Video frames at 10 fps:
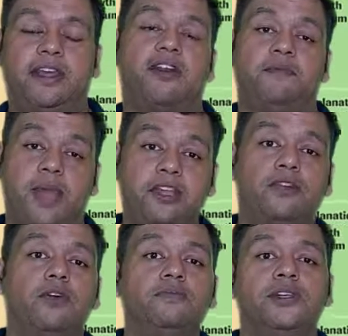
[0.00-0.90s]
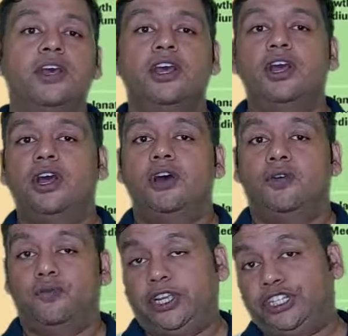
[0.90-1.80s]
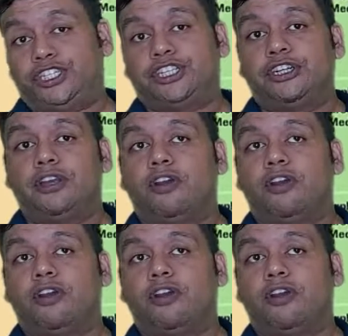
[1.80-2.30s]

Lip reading: There are microbes which